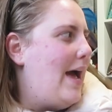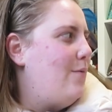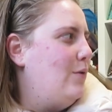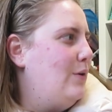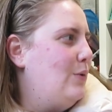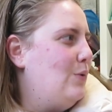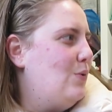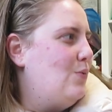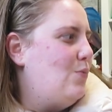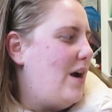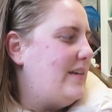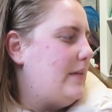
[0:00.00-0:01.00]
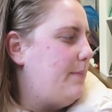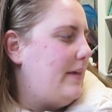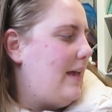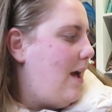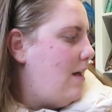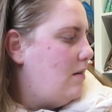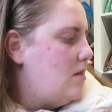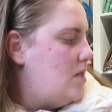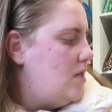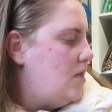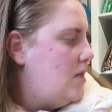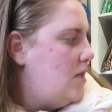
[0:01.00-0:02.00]
I will work something out.
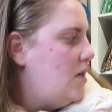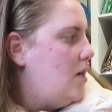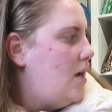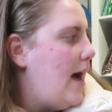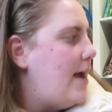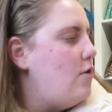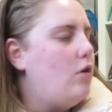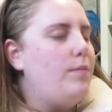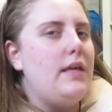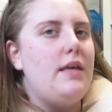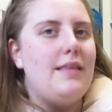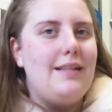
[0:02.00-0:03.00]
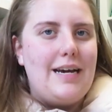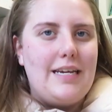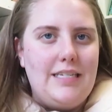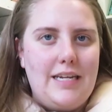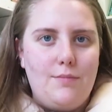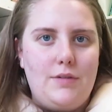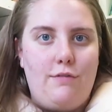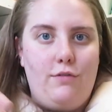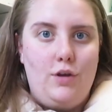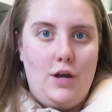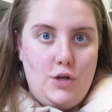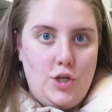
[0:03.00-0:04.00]
I normally, the Lucky Dips, if
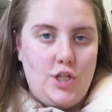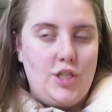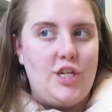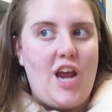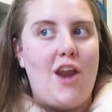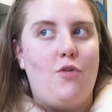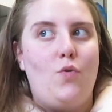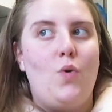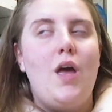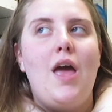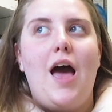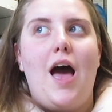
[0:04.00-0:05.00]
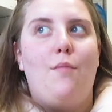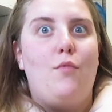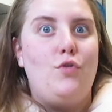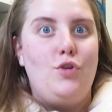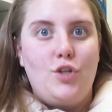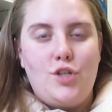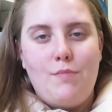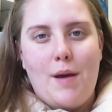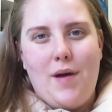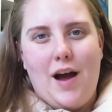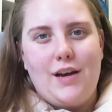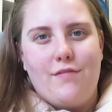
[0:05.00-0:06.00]
you are new to the channel or new to my
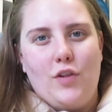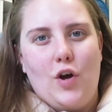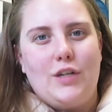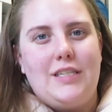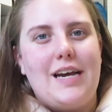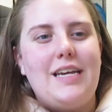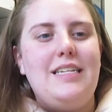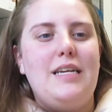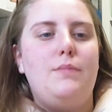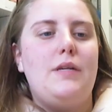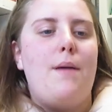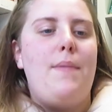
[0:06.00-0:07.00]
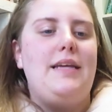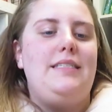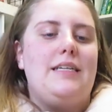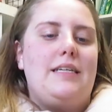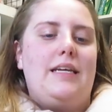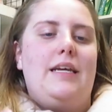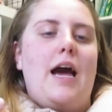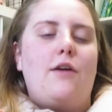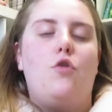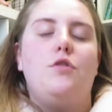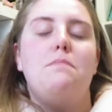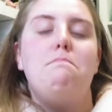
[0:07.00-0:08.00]
market vlogs, Lucky Dips are basically, I
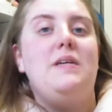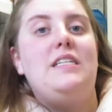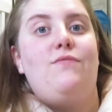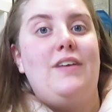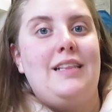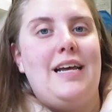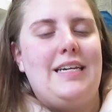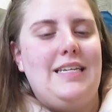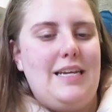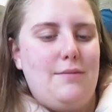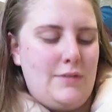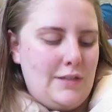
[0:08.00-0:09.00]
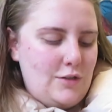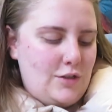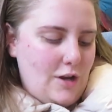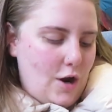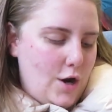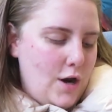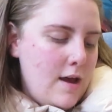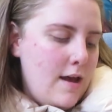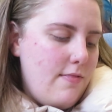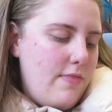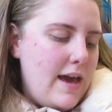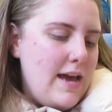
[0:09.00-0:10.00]
call them misfit Lucky Dips. So
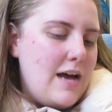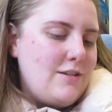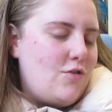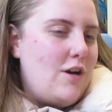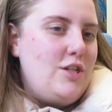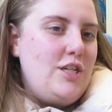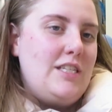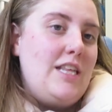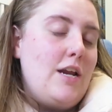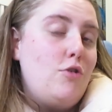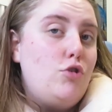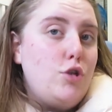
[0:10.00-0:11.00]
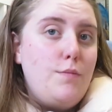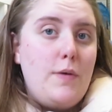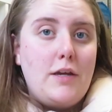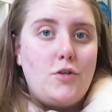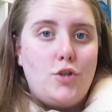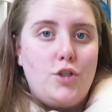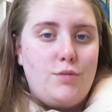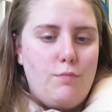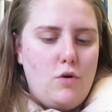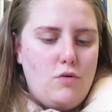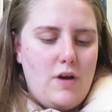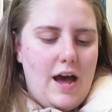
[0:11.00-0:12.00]
they are scrunchies that are too big, too
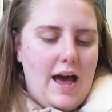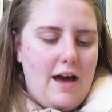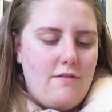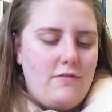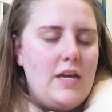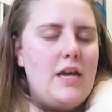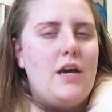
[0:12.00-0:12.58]
small, have